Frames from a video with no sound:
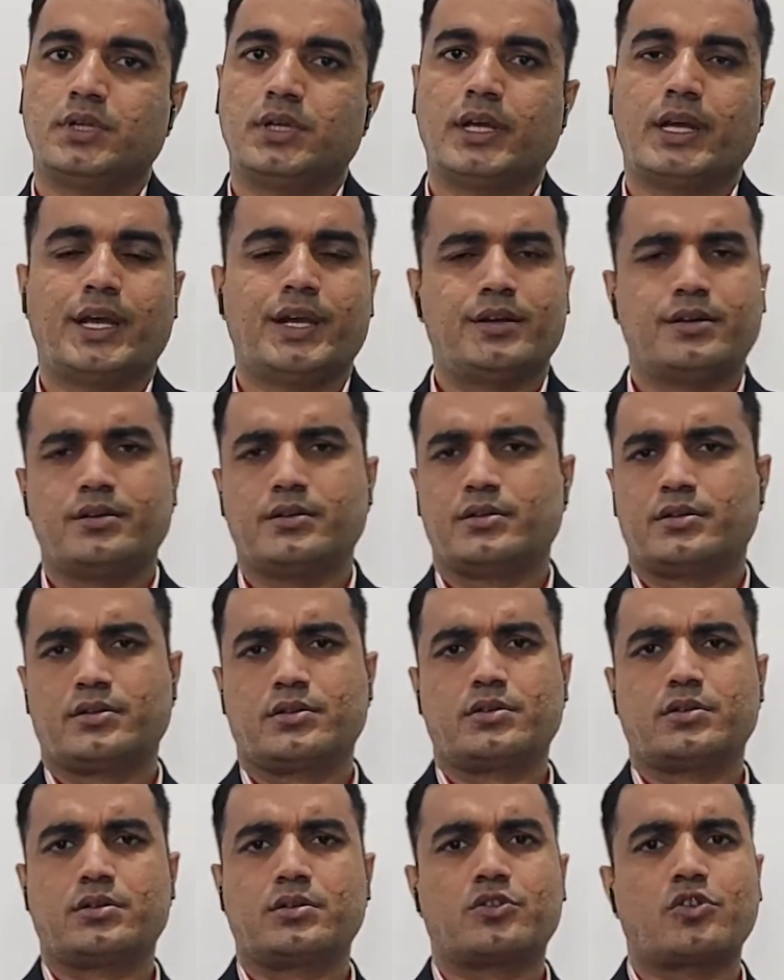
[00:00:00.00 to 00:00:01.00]
And
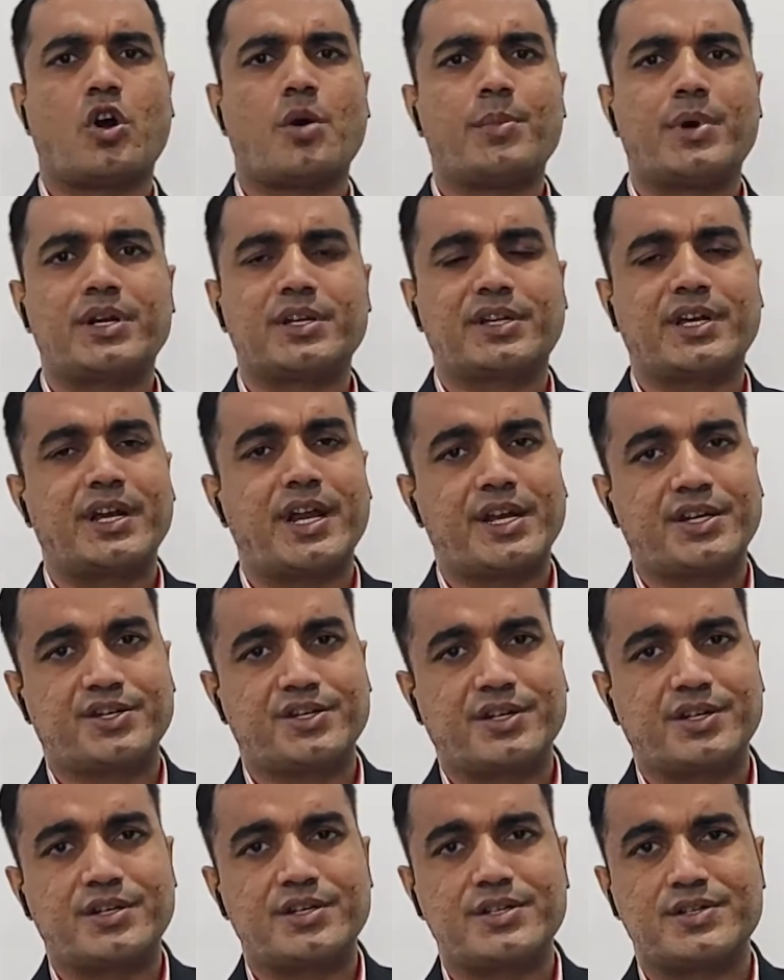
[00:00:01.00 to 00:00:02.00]
common
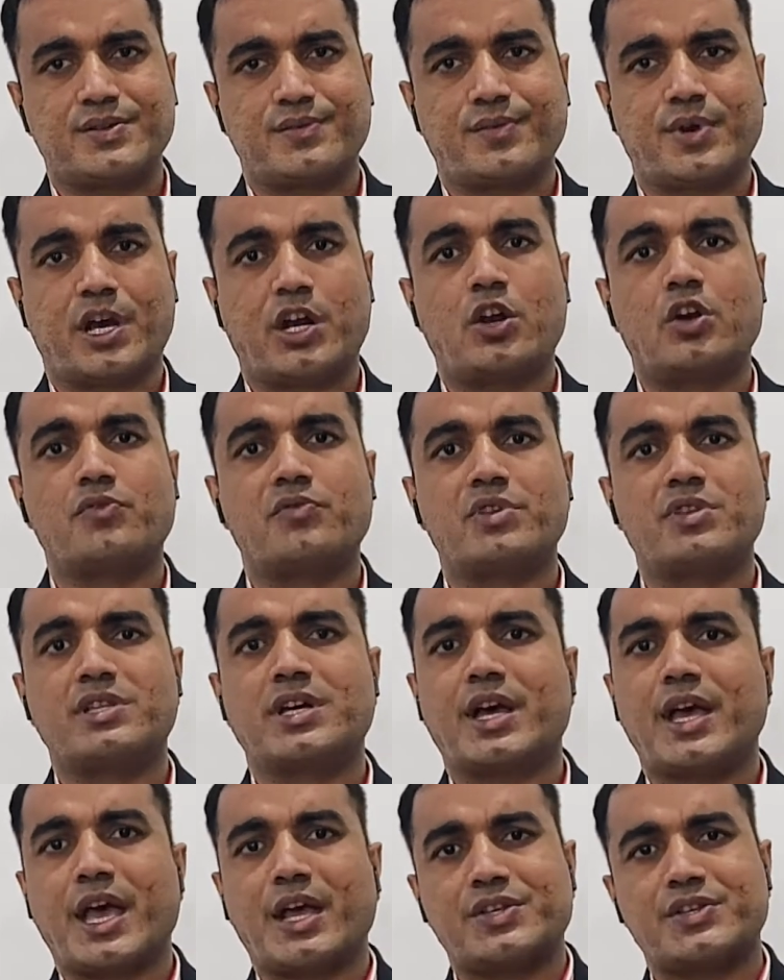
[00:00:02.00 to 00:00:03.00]
connectors along with
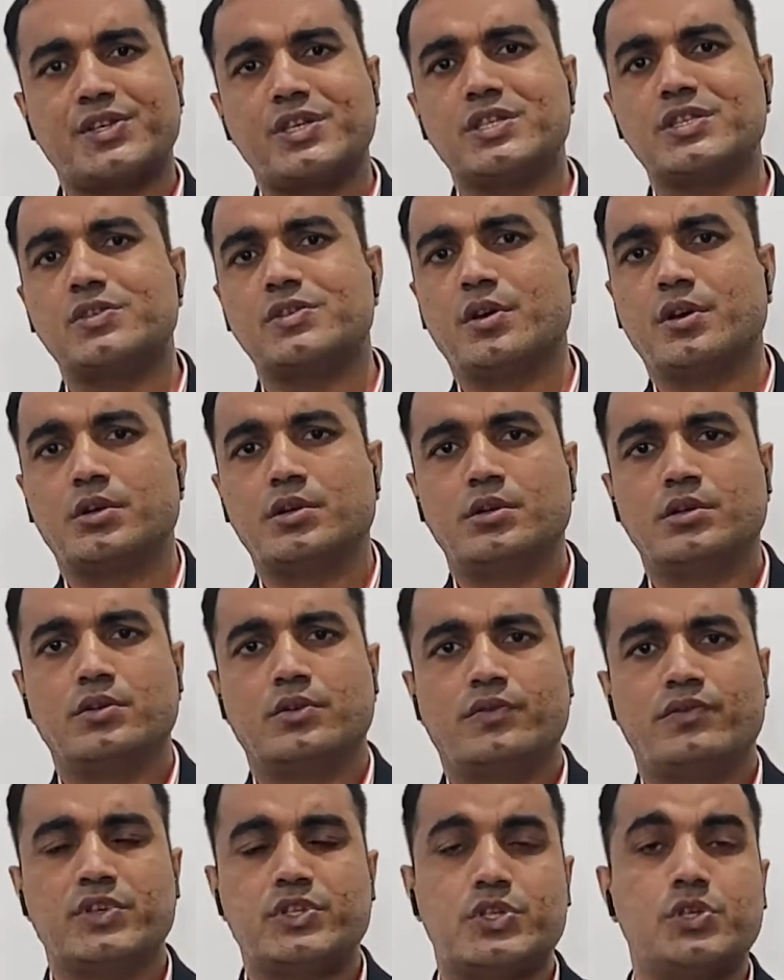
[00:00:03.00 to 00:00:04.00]
the actions
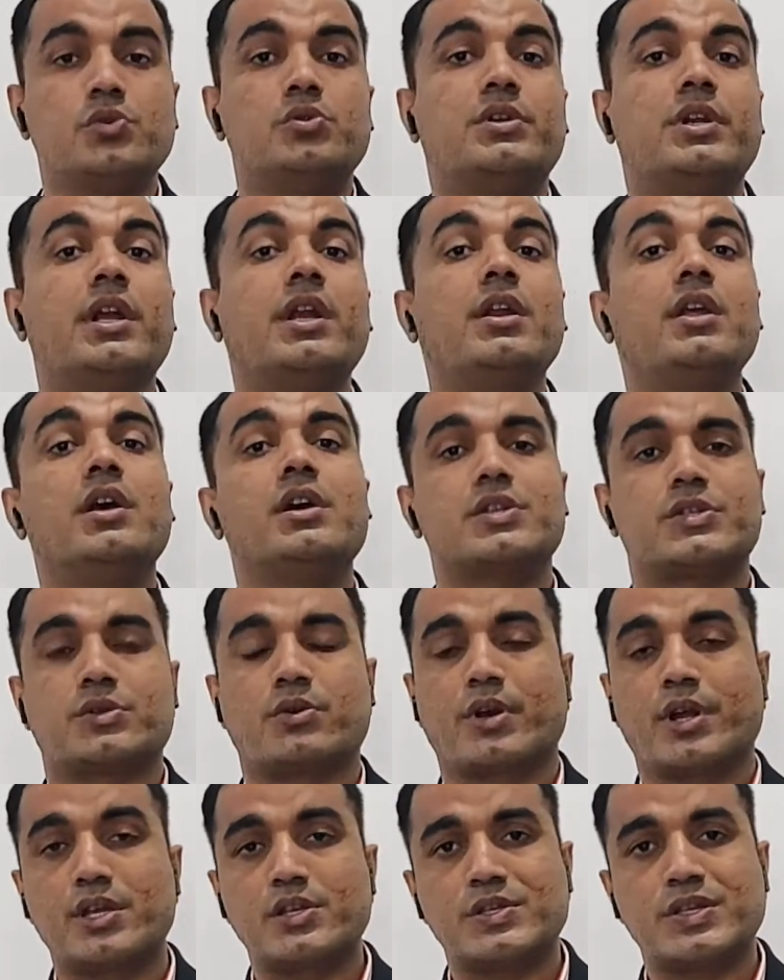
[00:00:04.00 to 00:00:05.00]
which you did
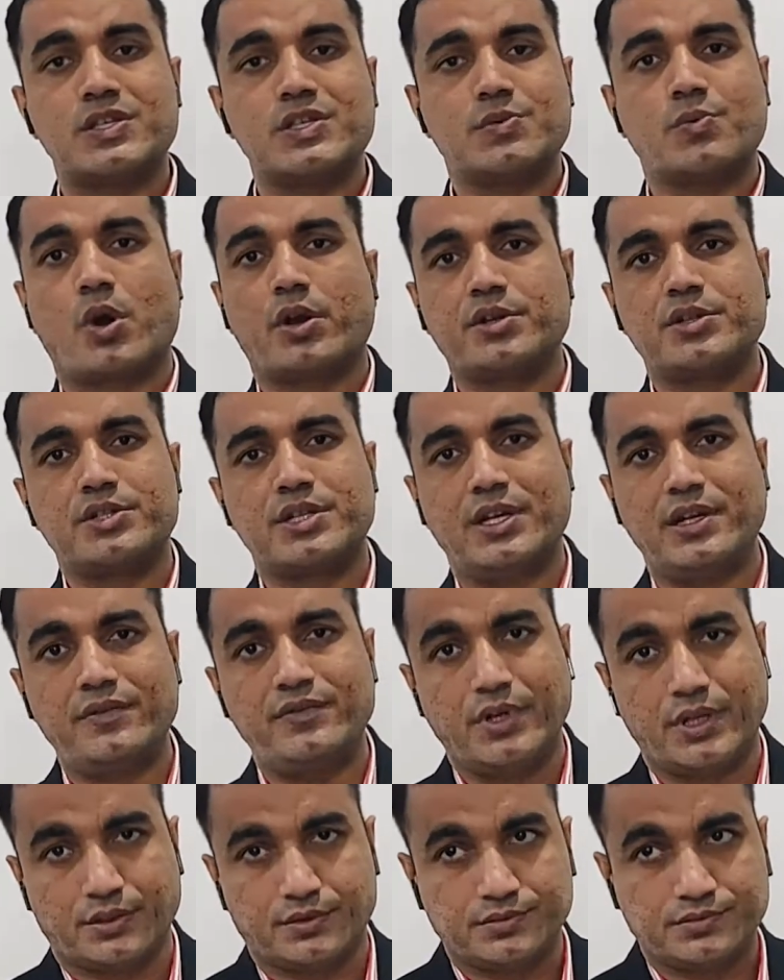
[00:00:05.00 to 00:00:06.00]
yesterday since morning till
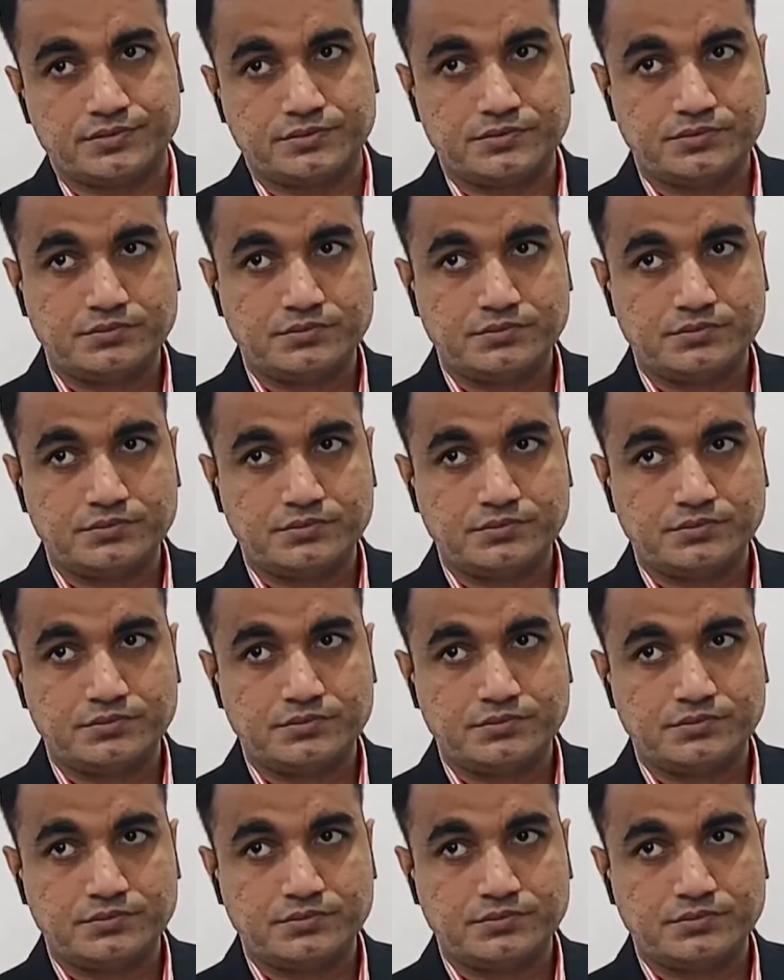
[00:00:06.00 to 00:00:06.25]
evening.